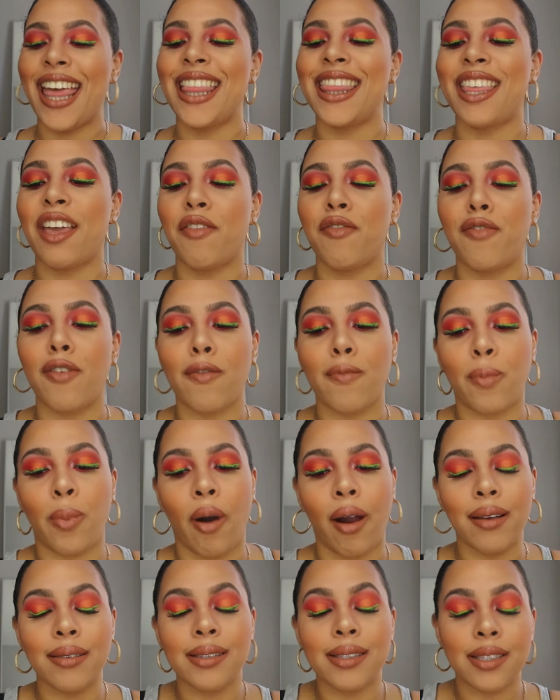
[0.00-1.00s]
Then for
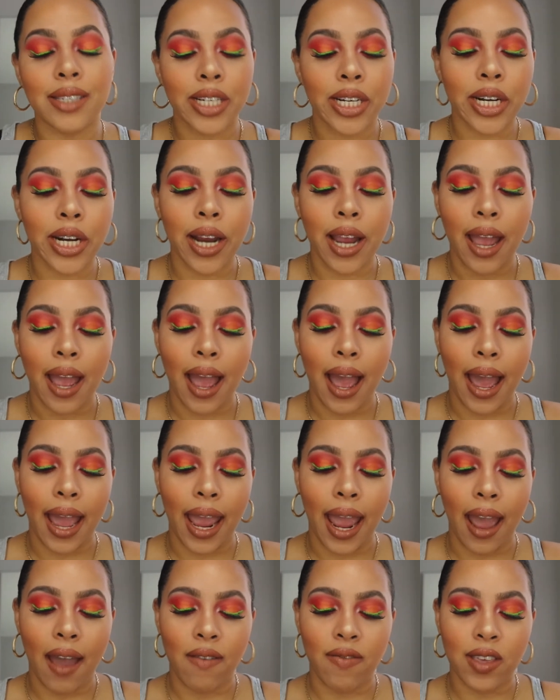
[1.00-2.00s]
bronzer, I
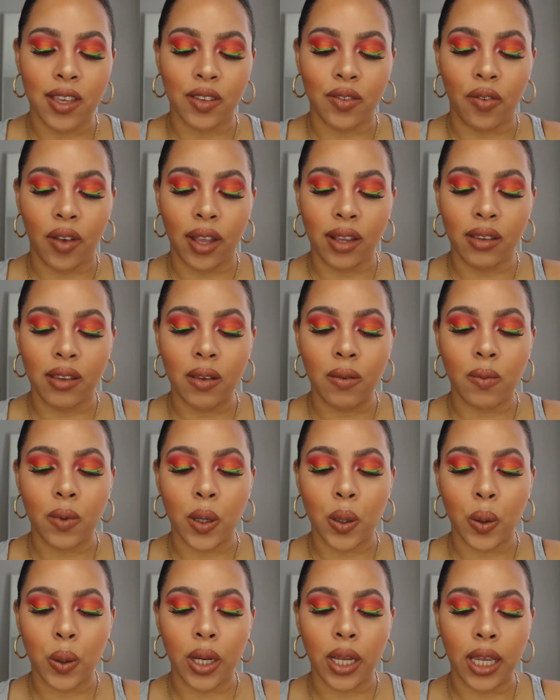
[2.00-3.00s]
have this Fenty
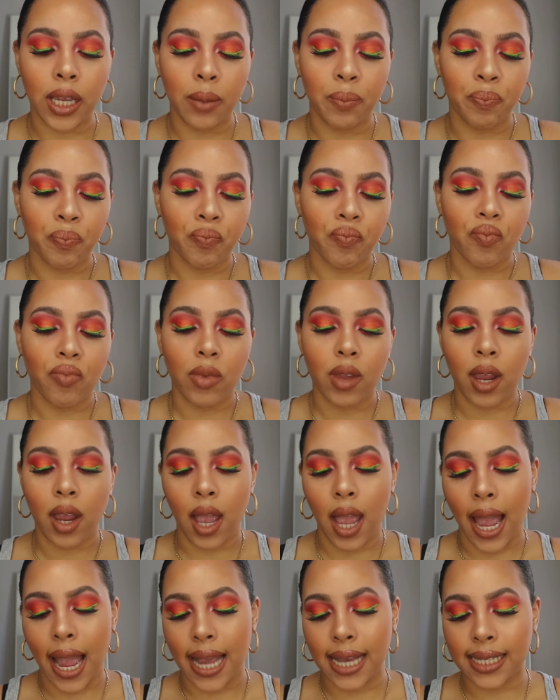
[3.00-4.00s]
Beauty
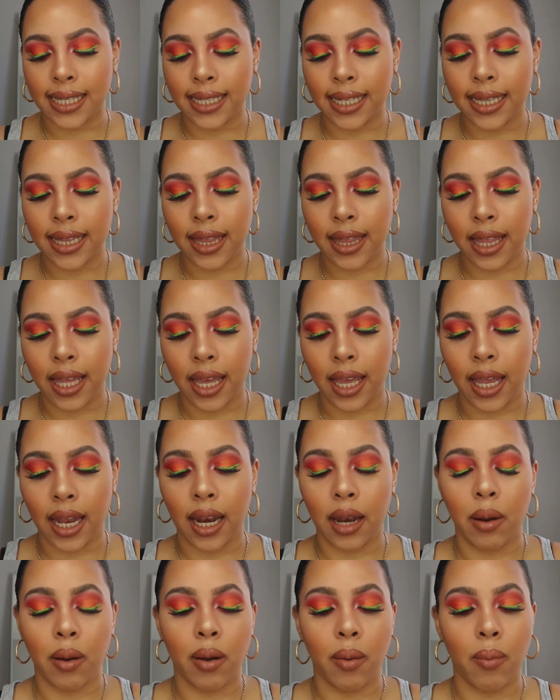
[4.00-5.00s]
Iceland
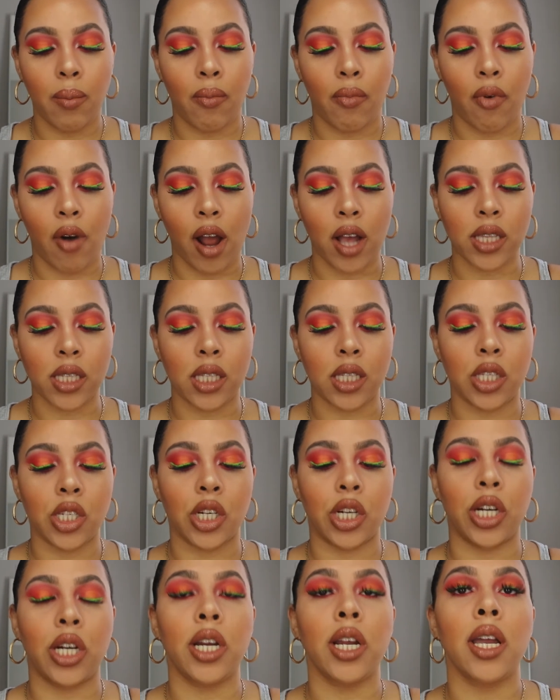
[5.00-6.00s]
Thin
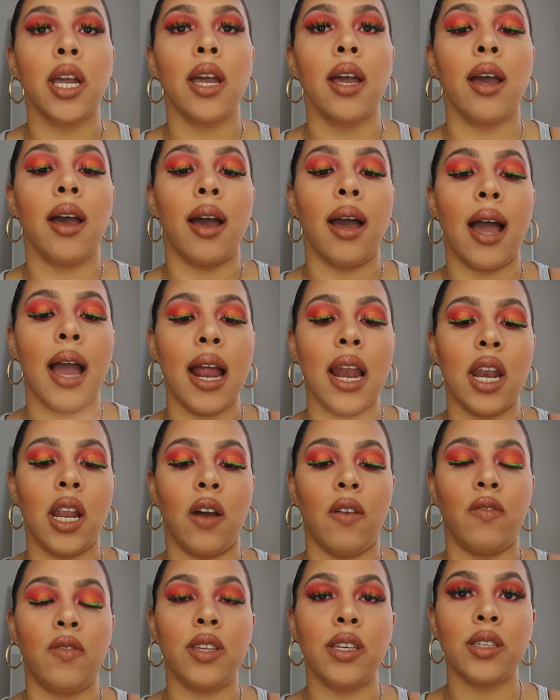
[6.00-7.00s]
bronzer. I
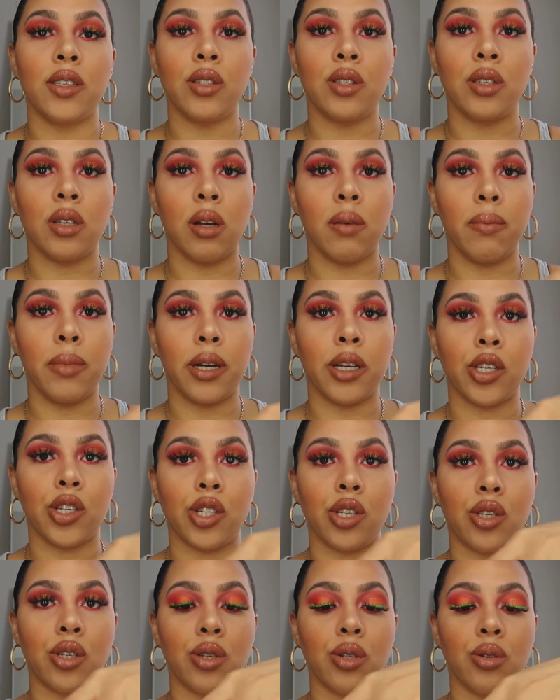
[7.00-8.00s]
love this so
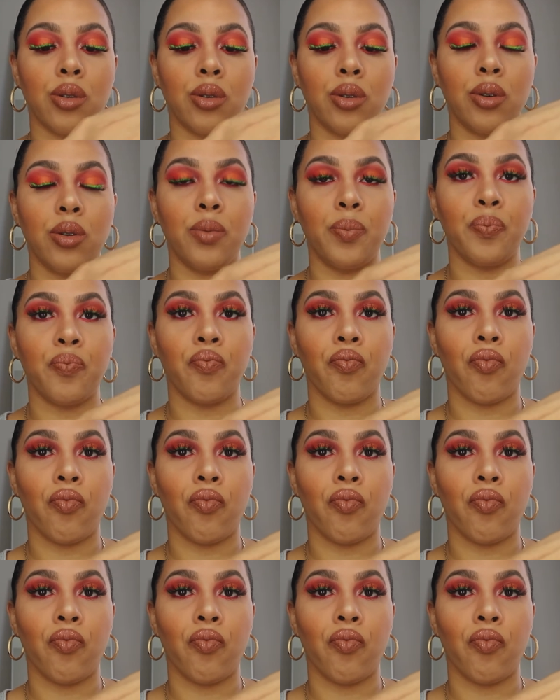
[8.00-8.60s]
much too.